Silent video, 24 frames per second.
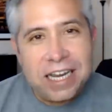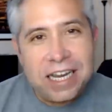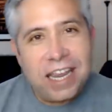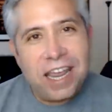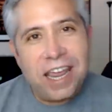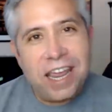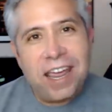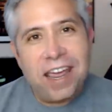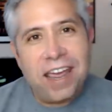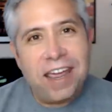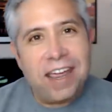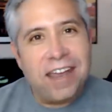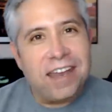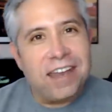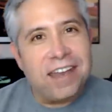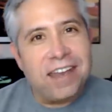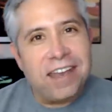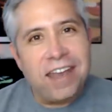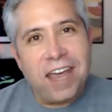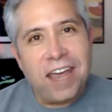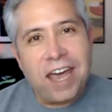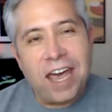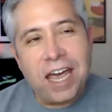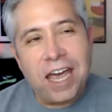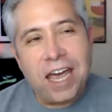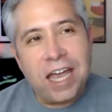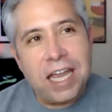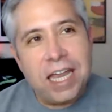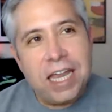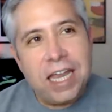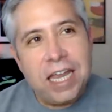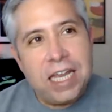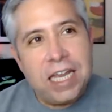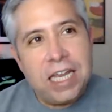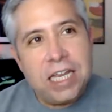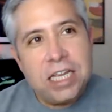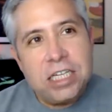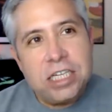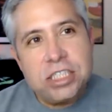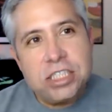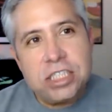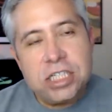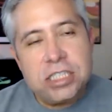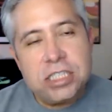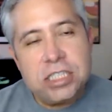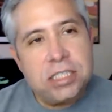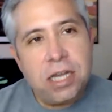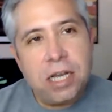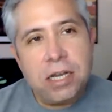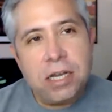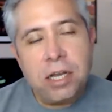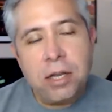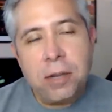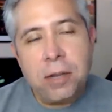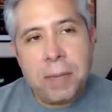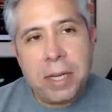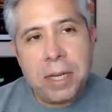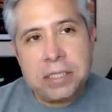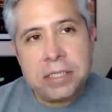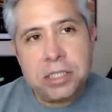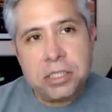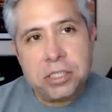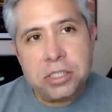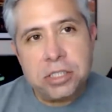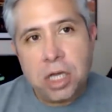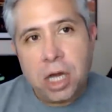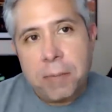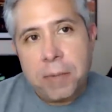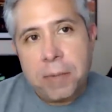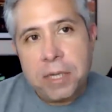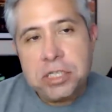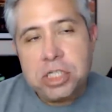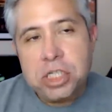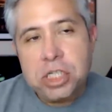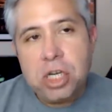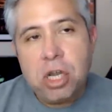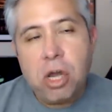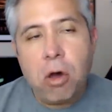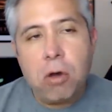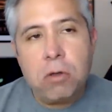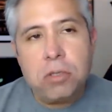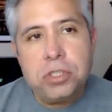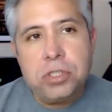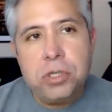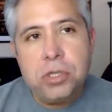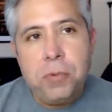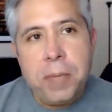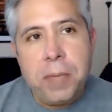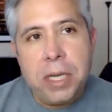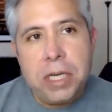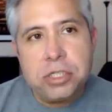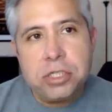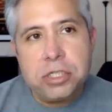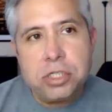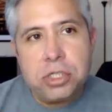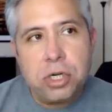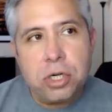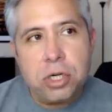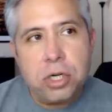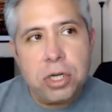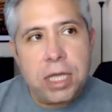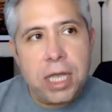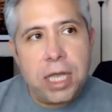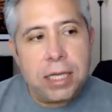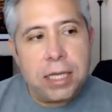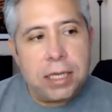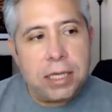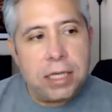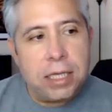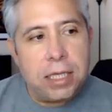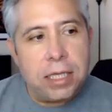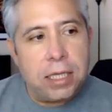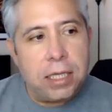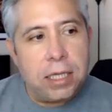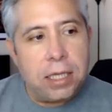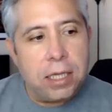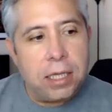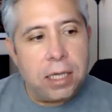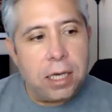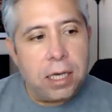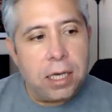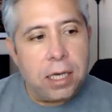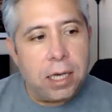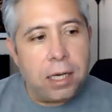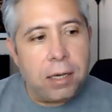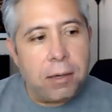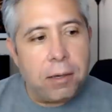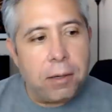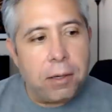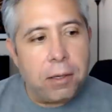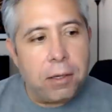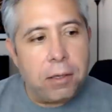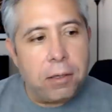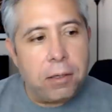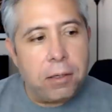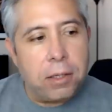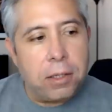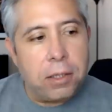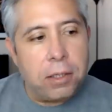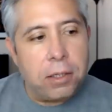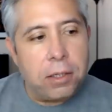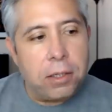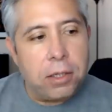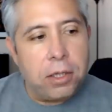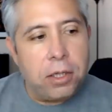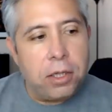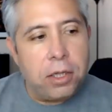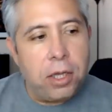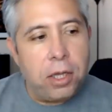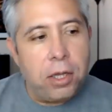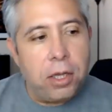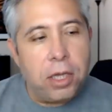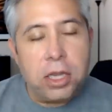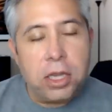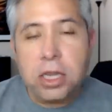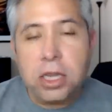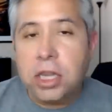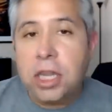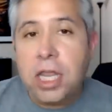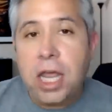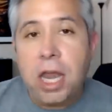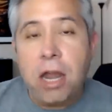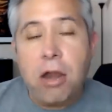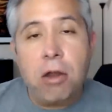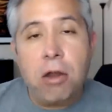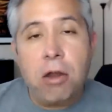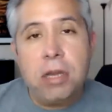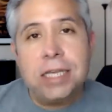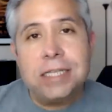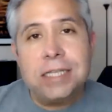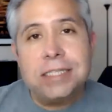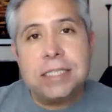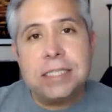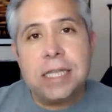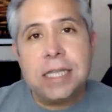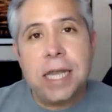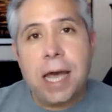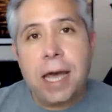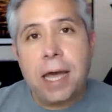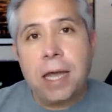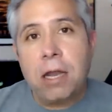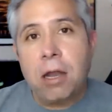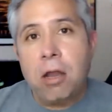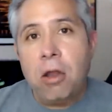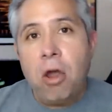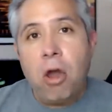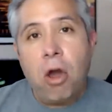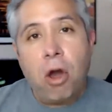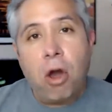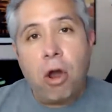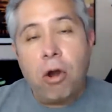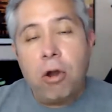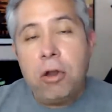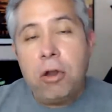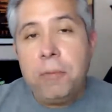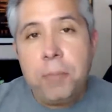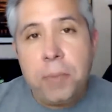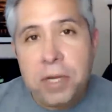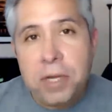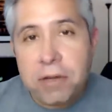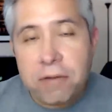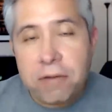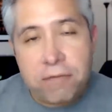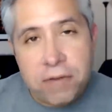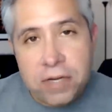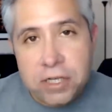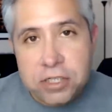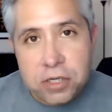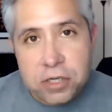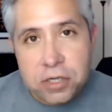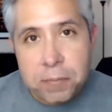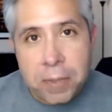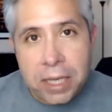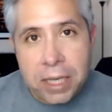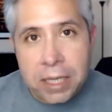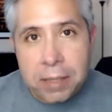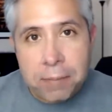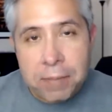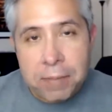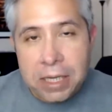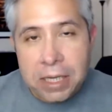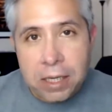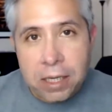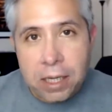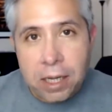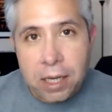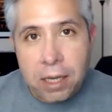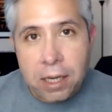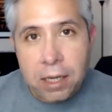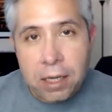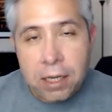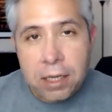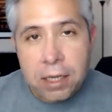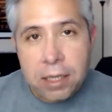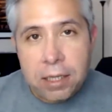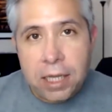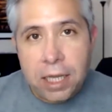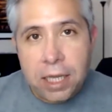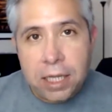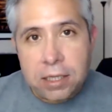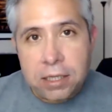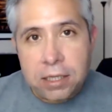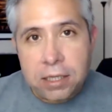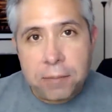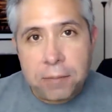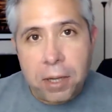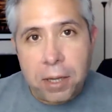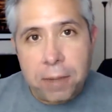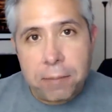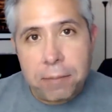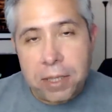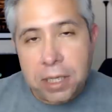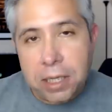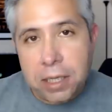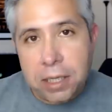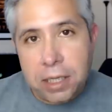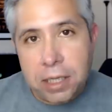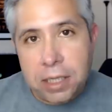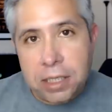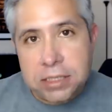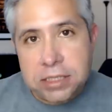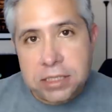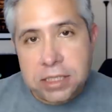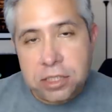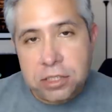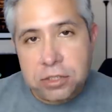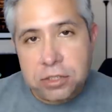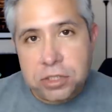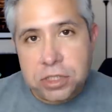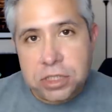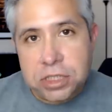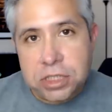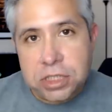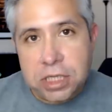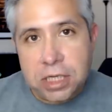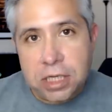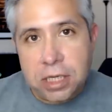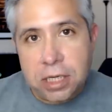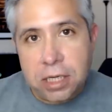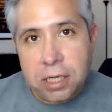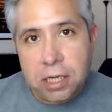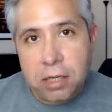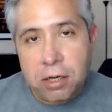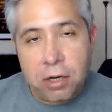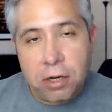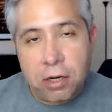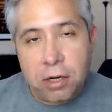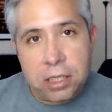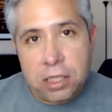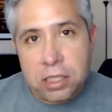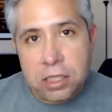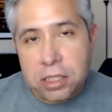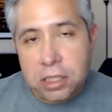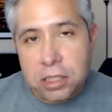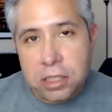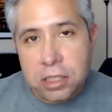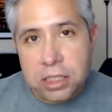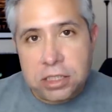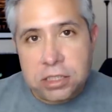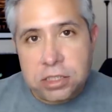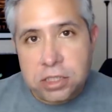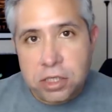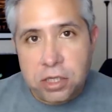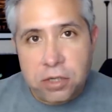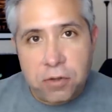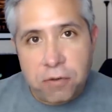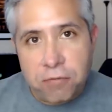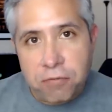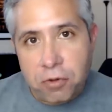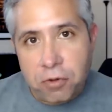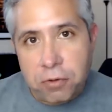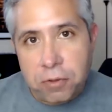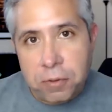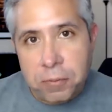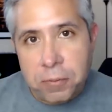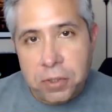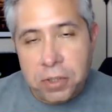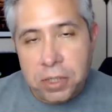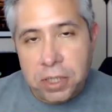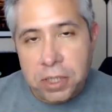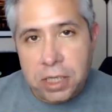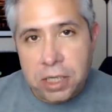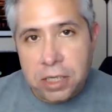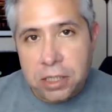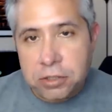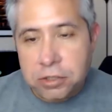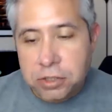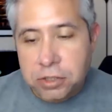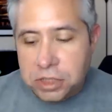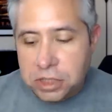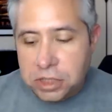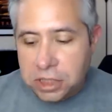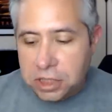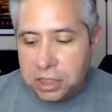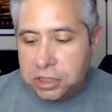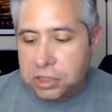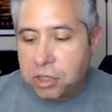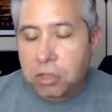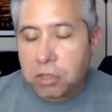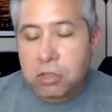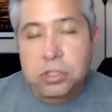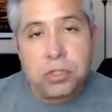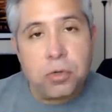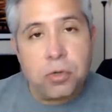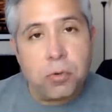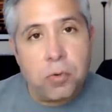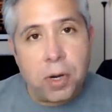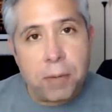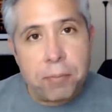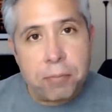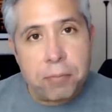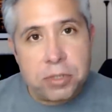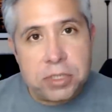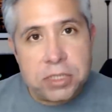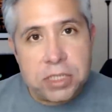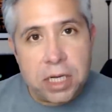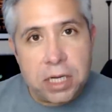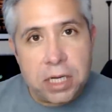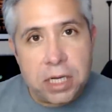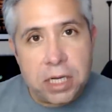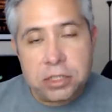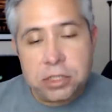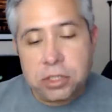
And uh, she's done an amazing job. And she also makes sure that the uh, the the areas that aren't being featured by the media that the public is interested in, or at, the, at least the UFO community interested, is also represented.